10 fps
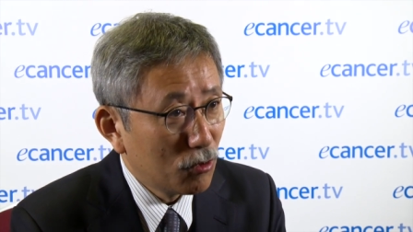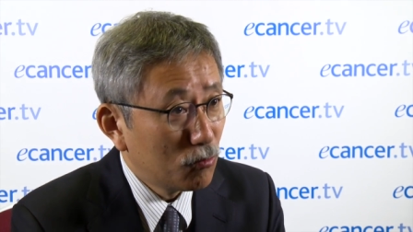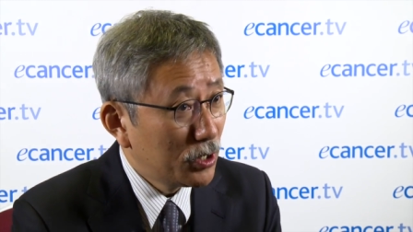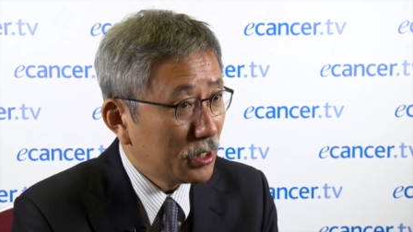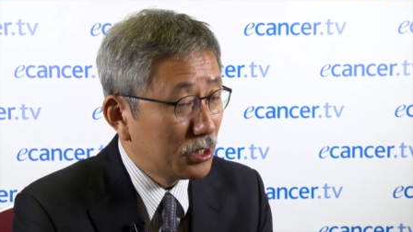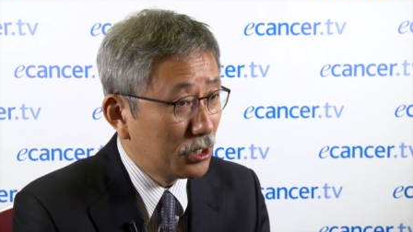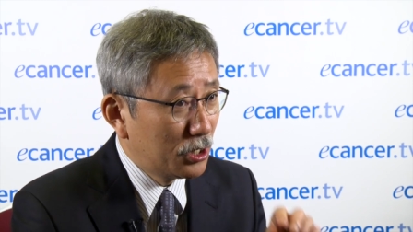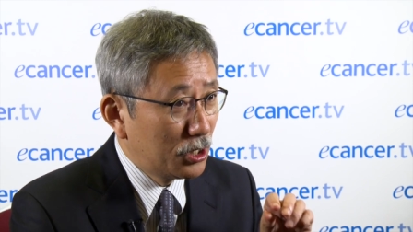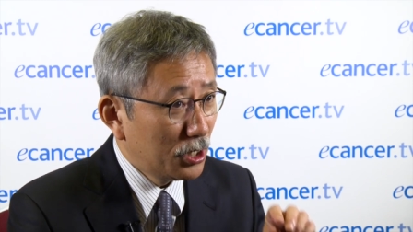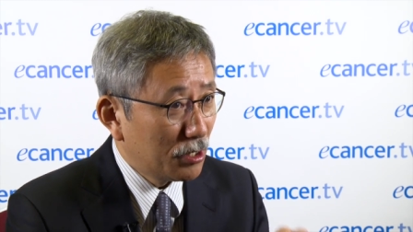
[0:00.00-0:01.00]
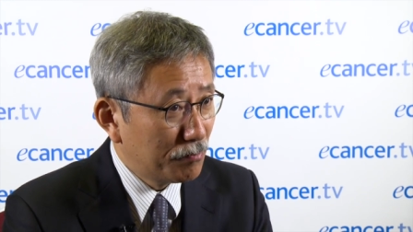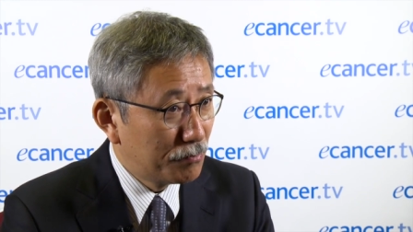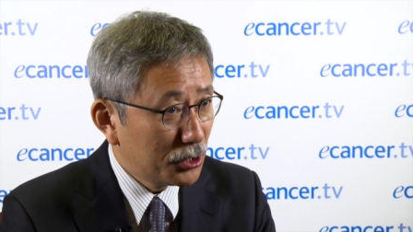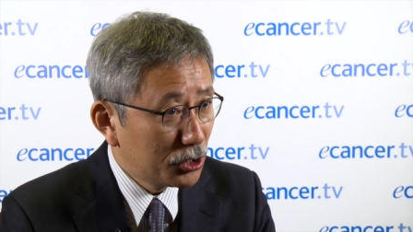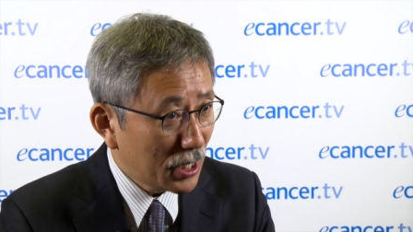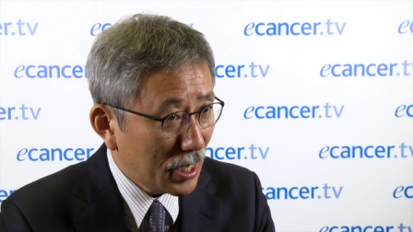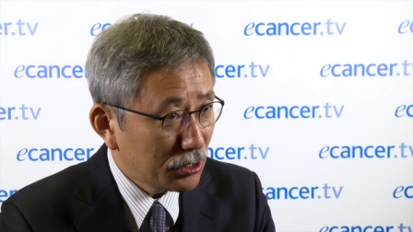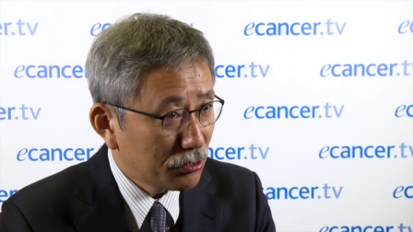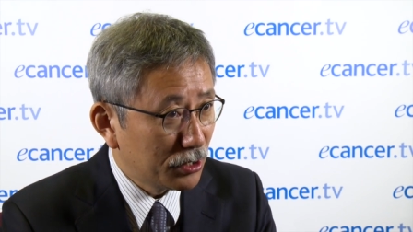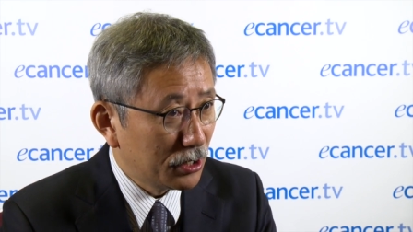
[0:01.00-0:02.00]
we give
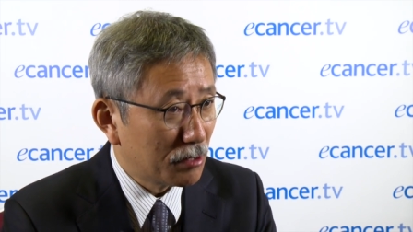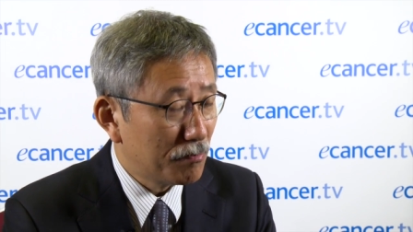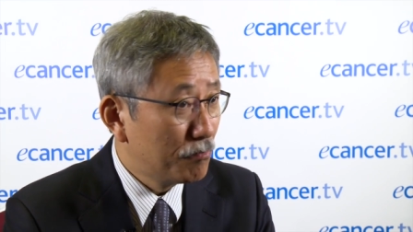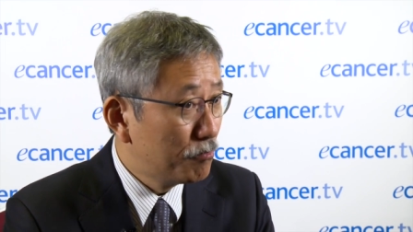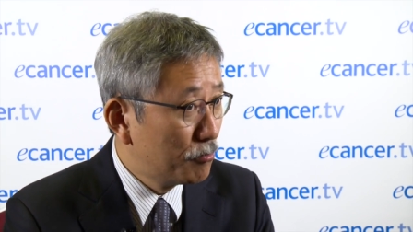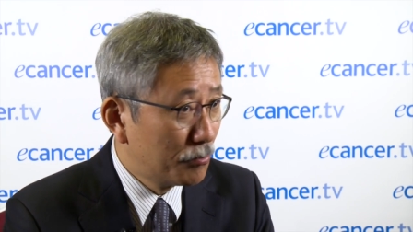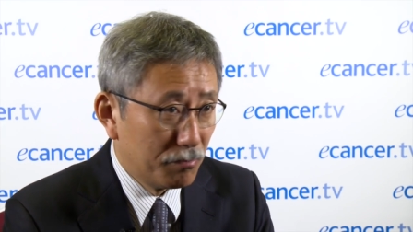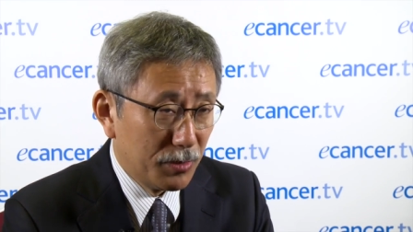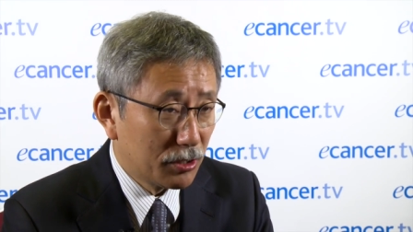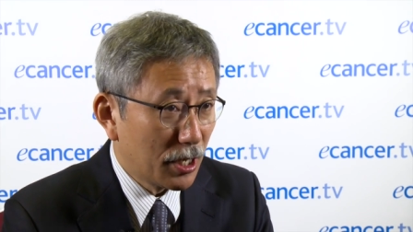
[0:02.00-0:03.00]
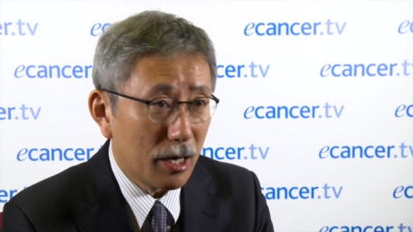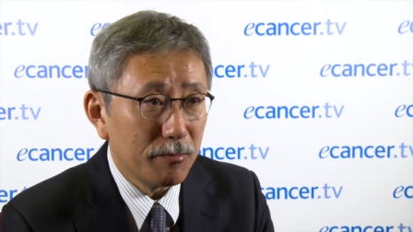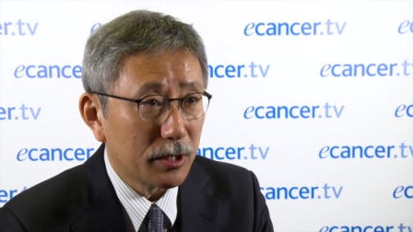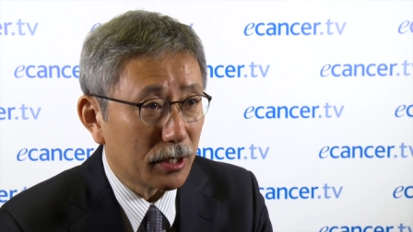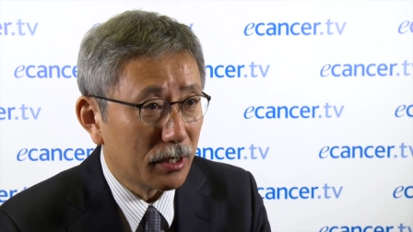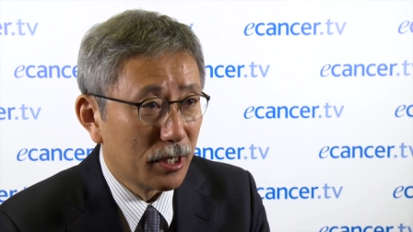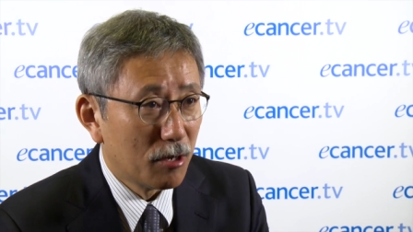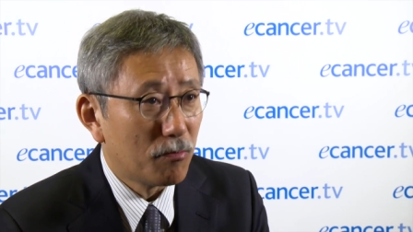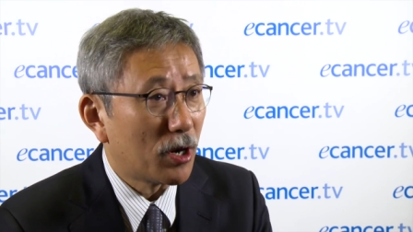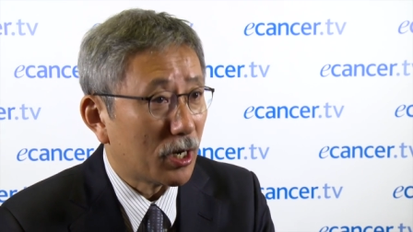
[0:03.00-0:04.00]
precisely the bit heavier
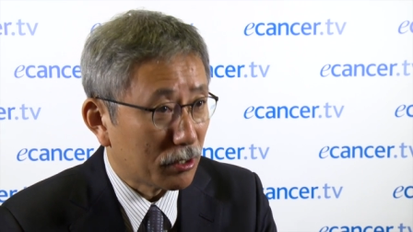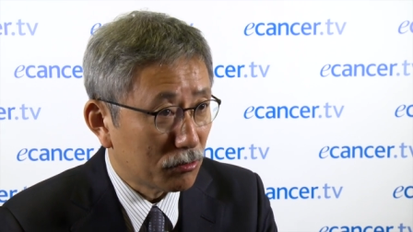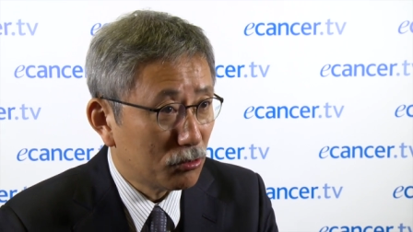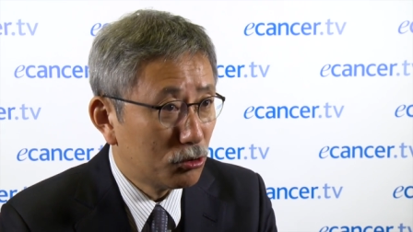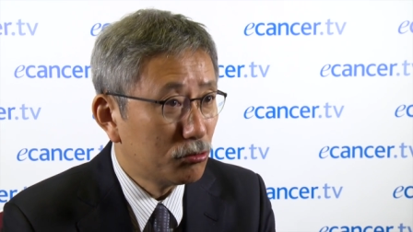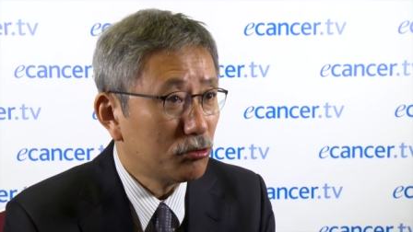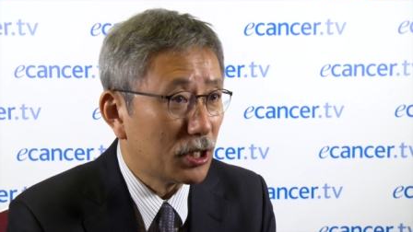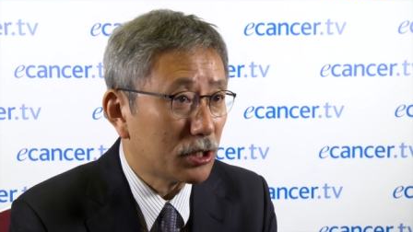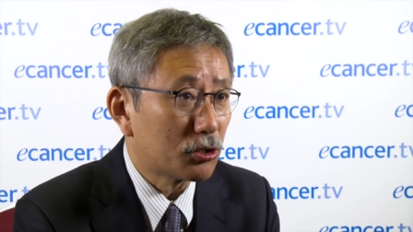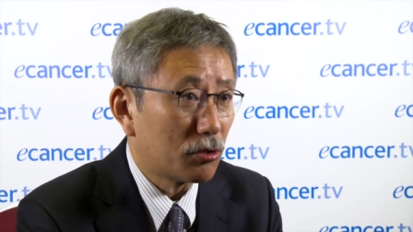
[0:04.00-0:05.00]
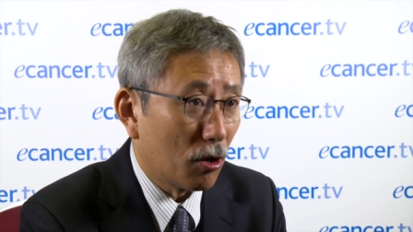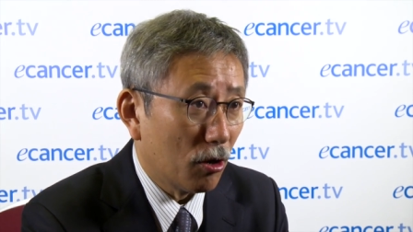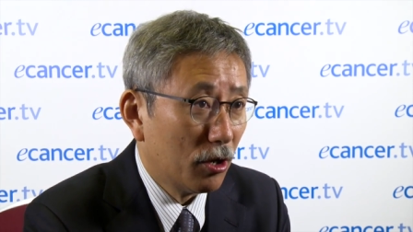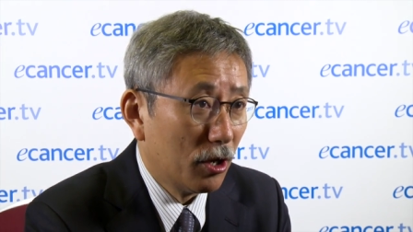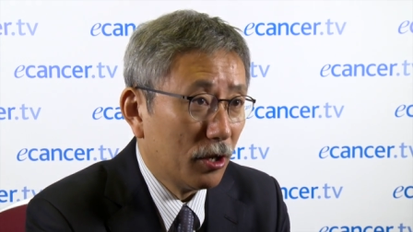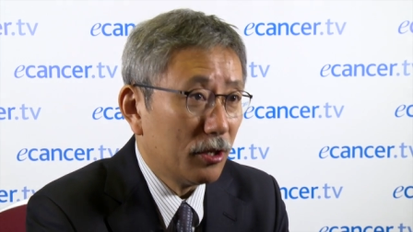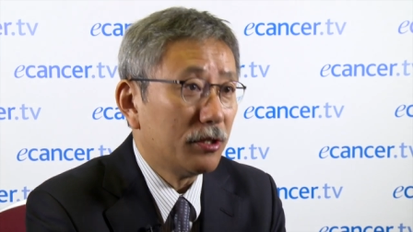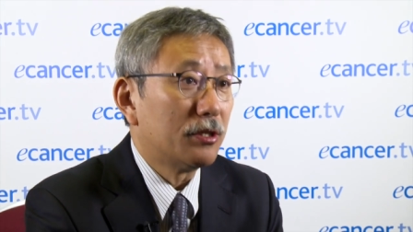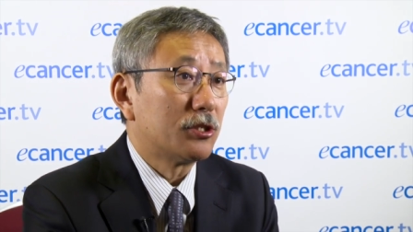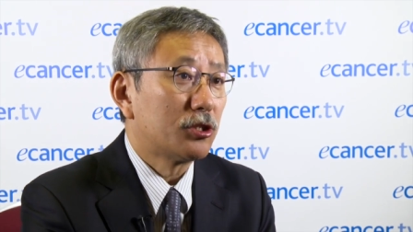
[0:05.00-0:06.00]
particle to destroy
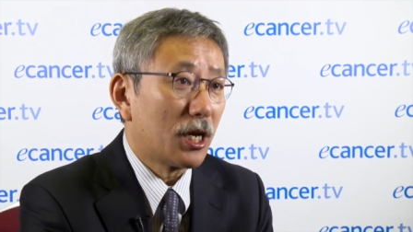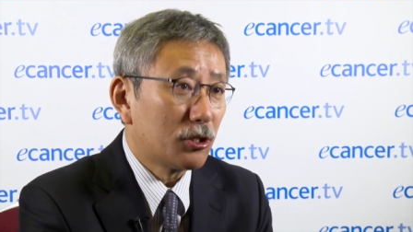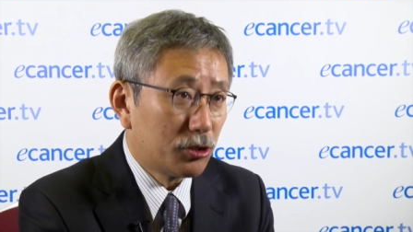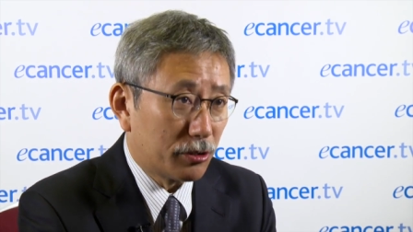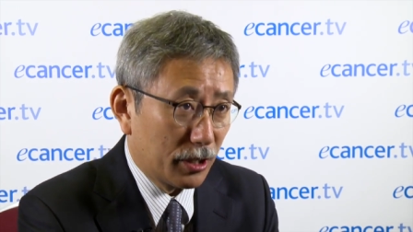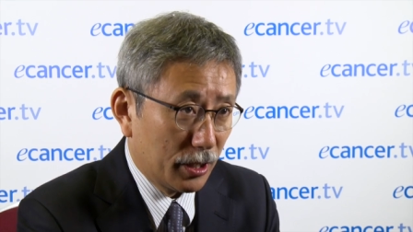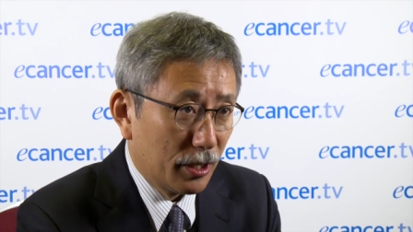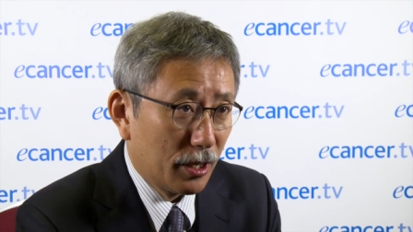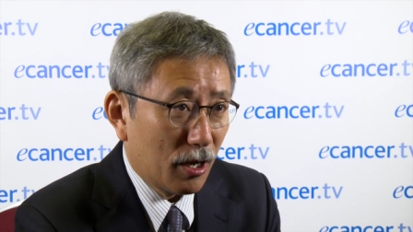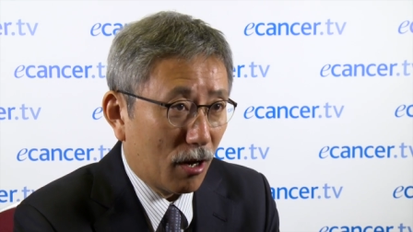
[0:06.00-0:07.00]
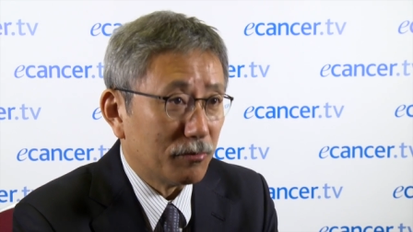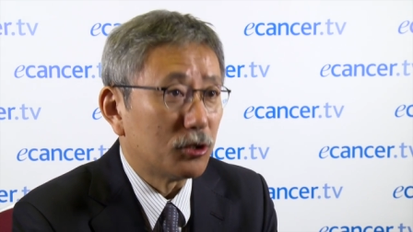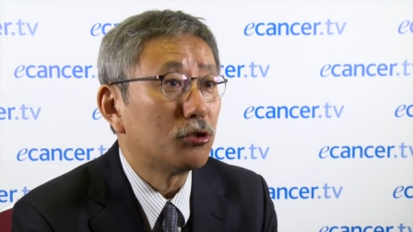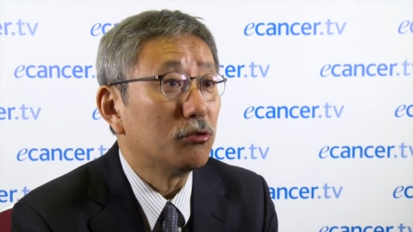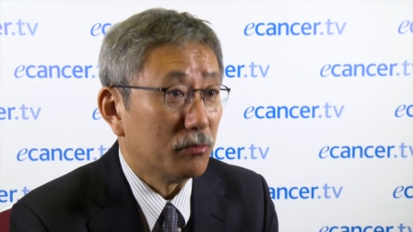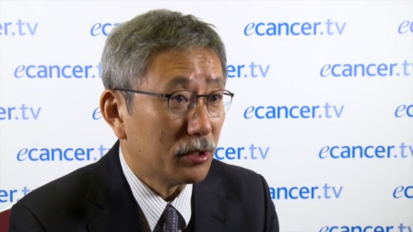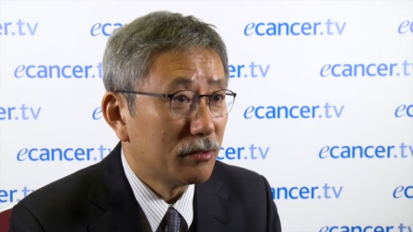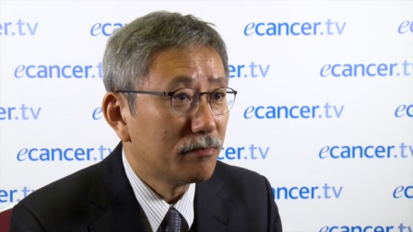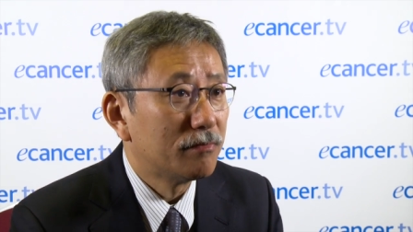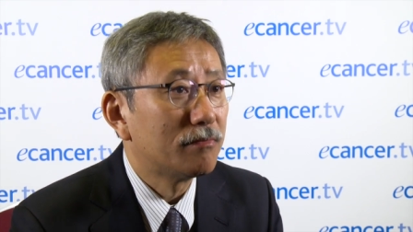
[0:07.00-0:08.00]
the sanctuary of the tumor.
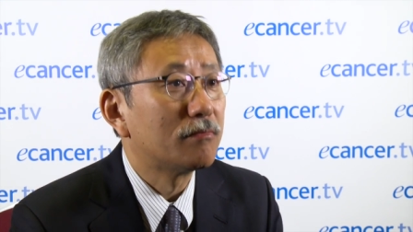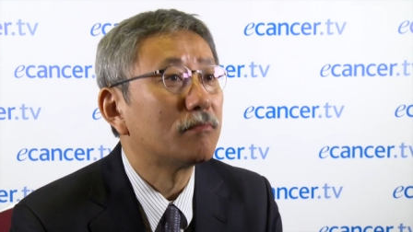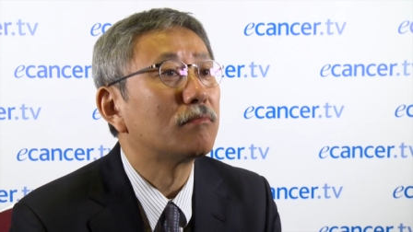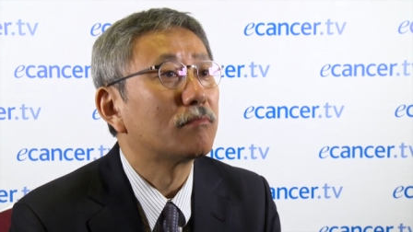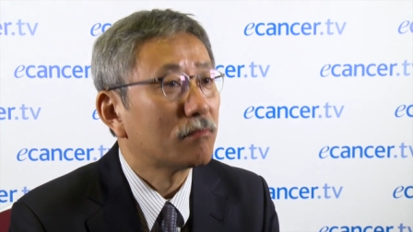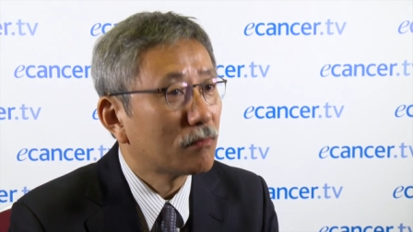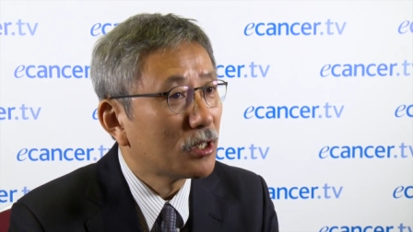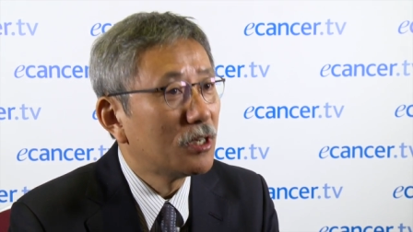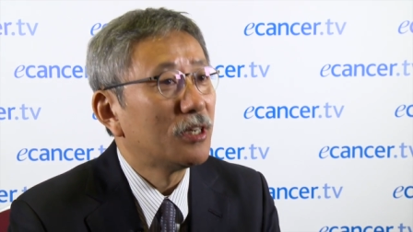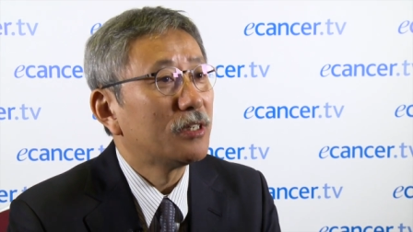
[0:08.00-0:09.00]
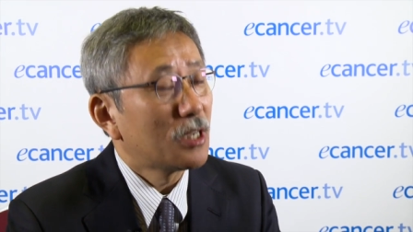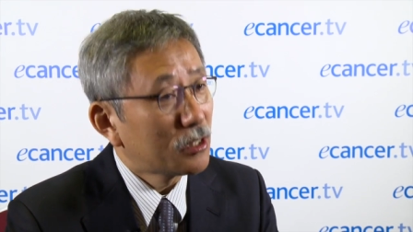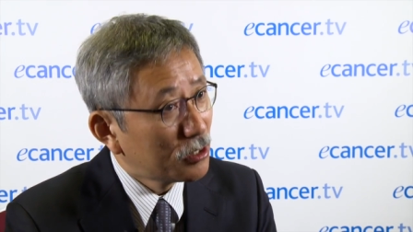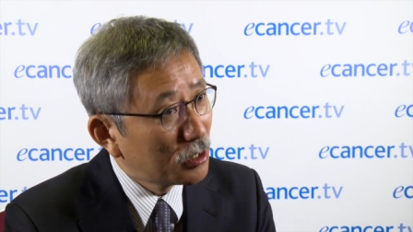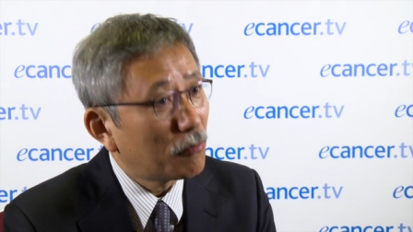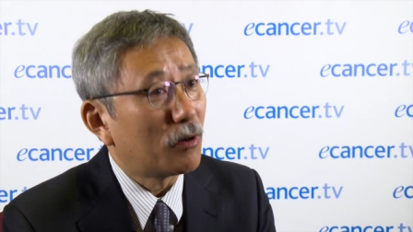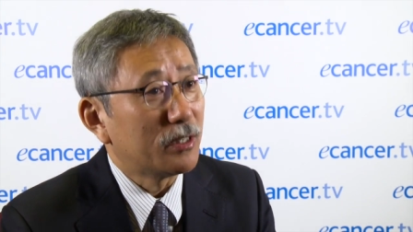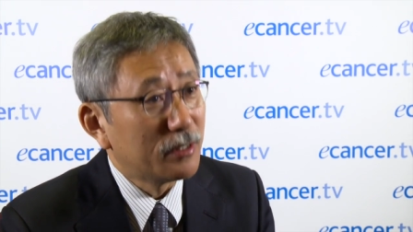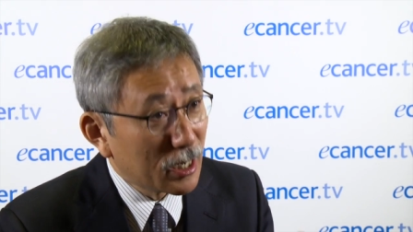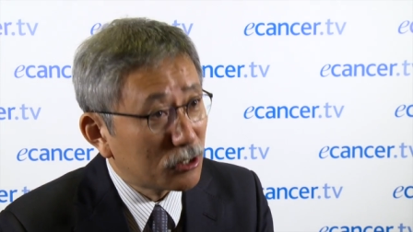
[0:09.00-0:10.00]
That is our
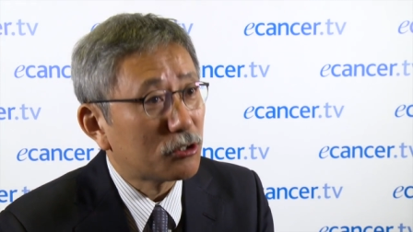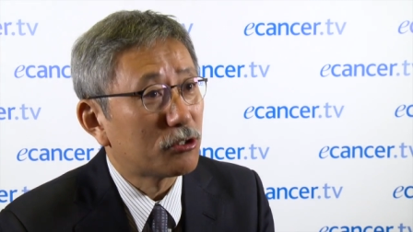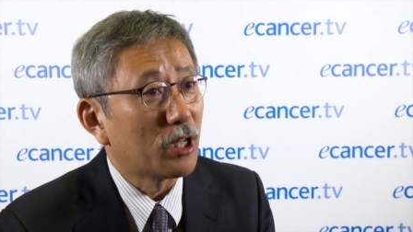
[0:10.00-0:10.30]
next